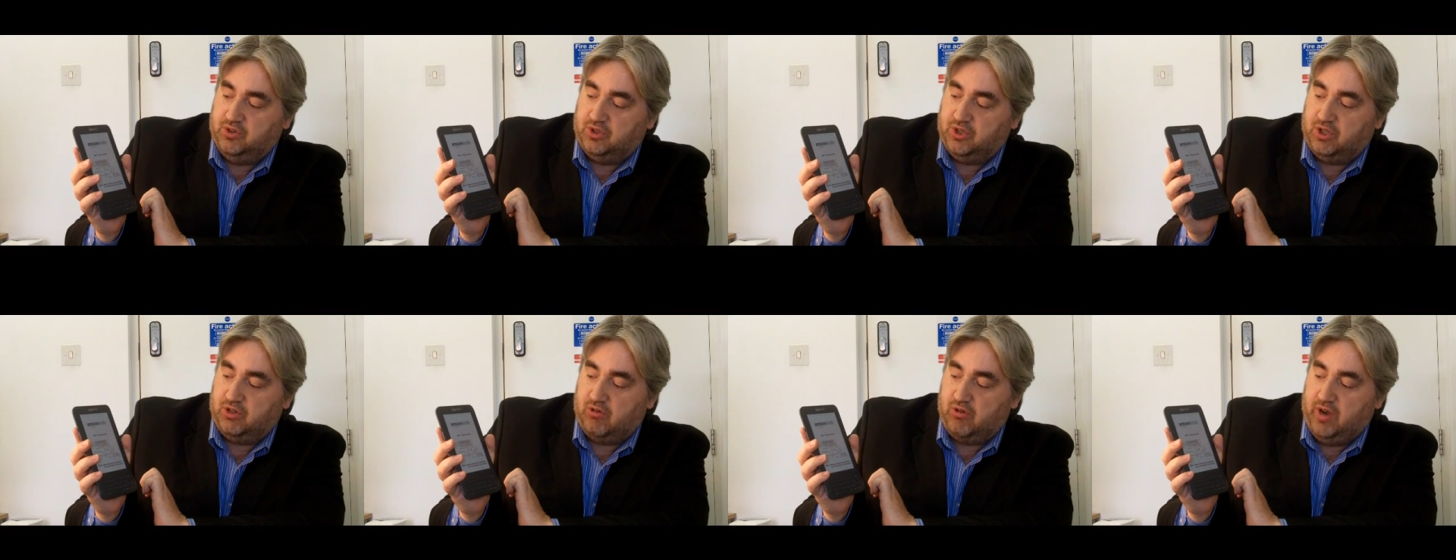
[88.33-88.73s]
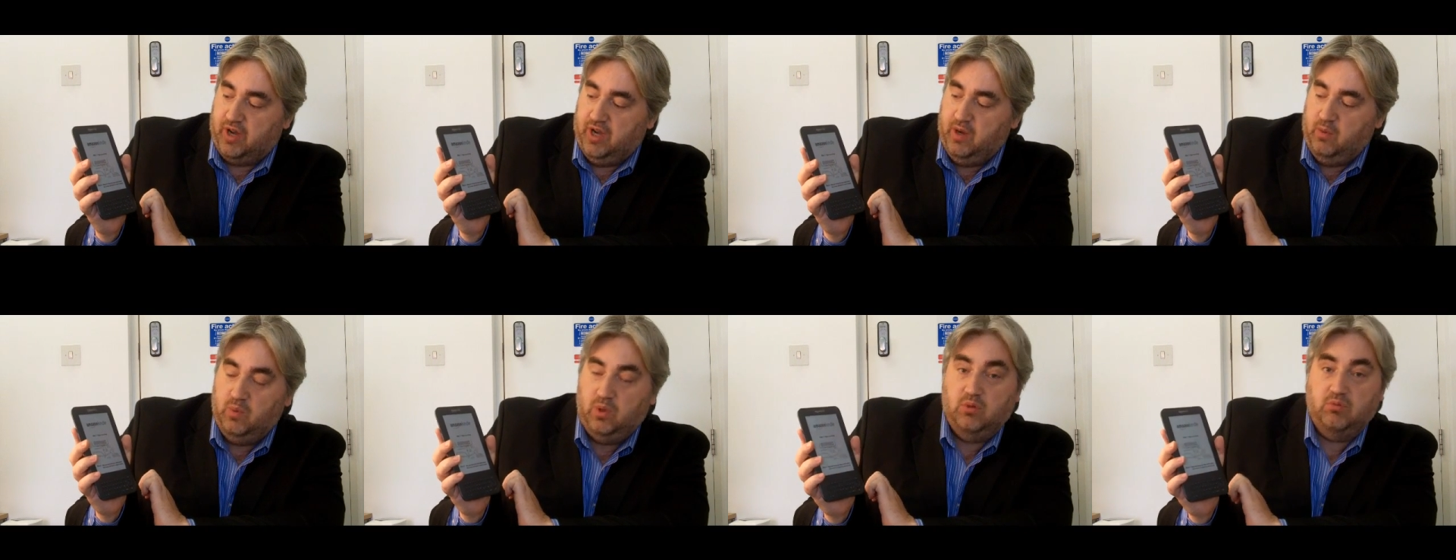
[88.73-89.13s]
Your
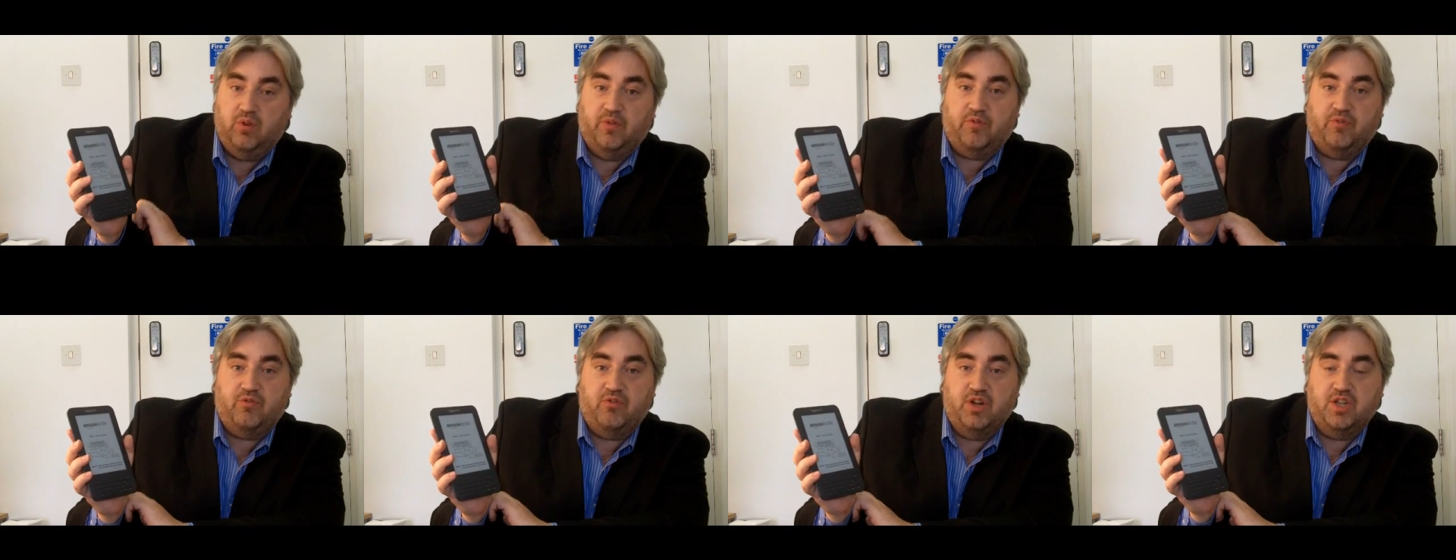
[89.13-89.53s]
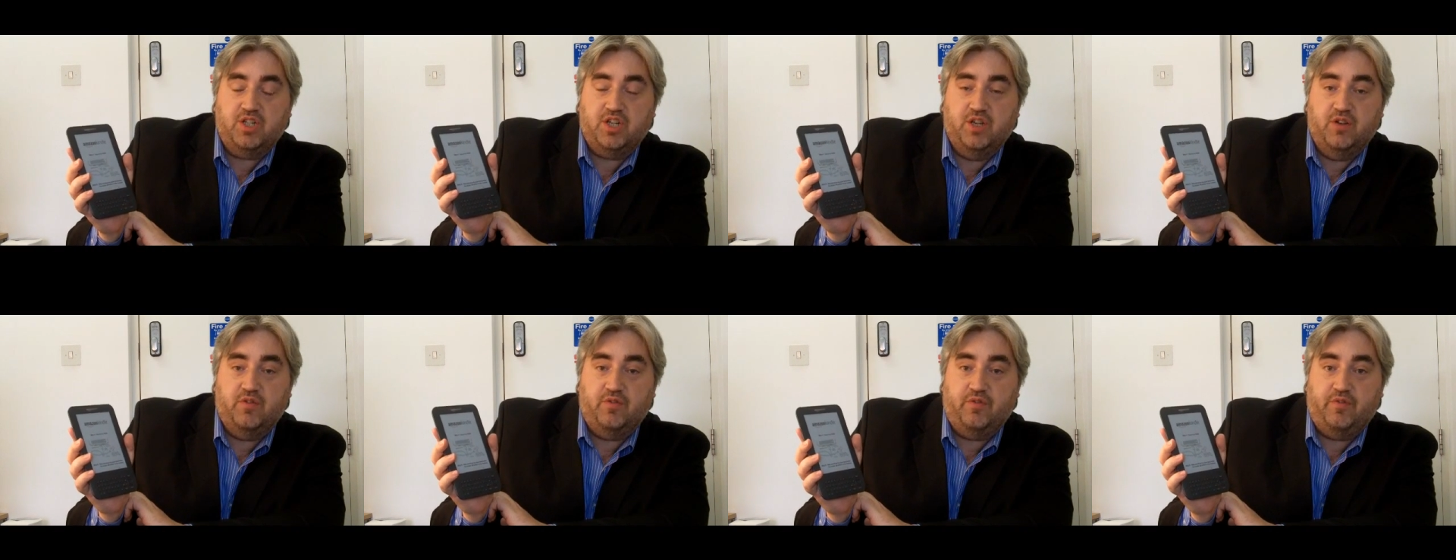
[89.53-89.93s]
screen will
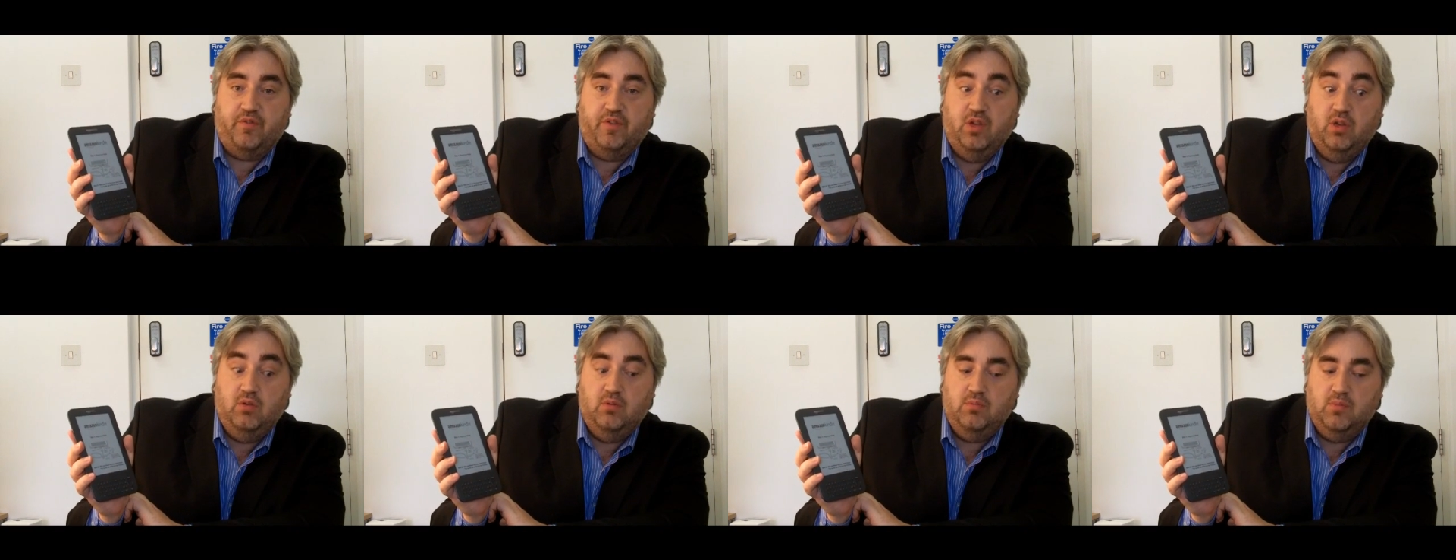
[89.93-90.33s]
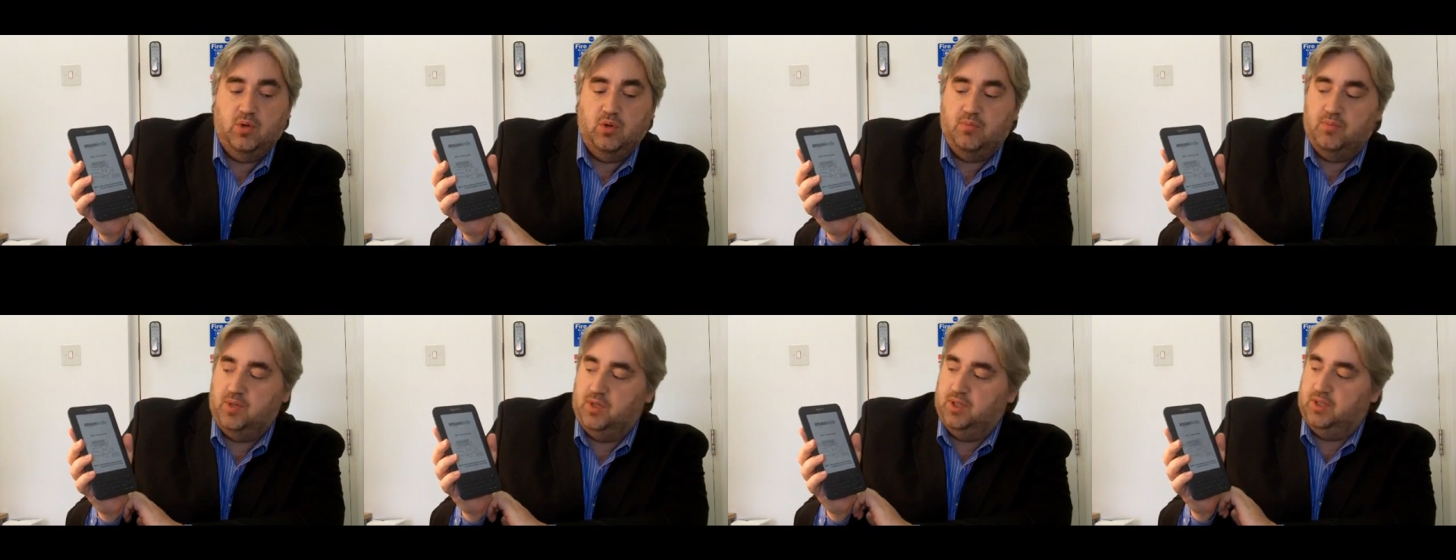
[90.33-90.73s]
refresh in a few
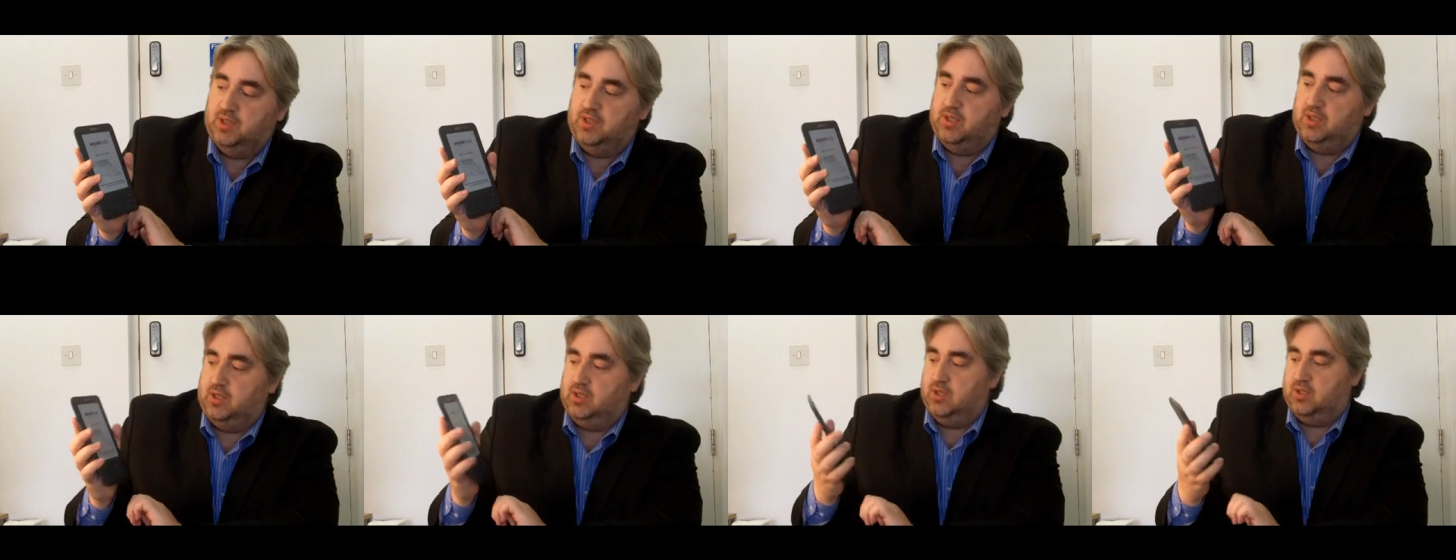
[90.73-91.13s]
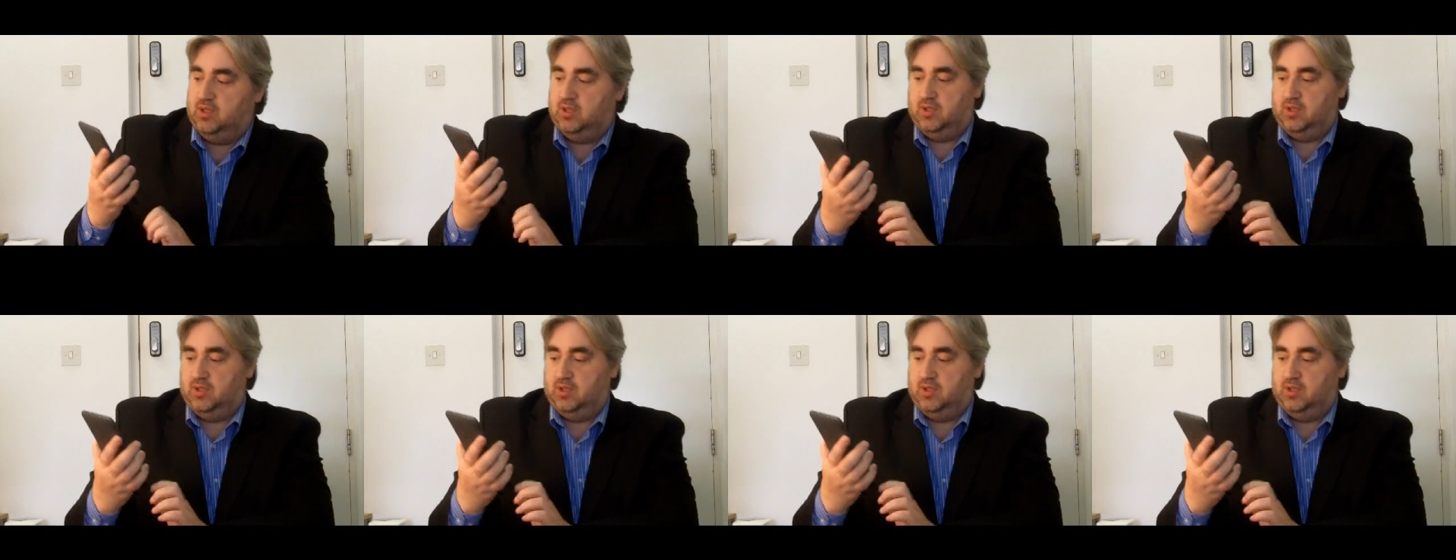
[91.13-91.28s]
moments.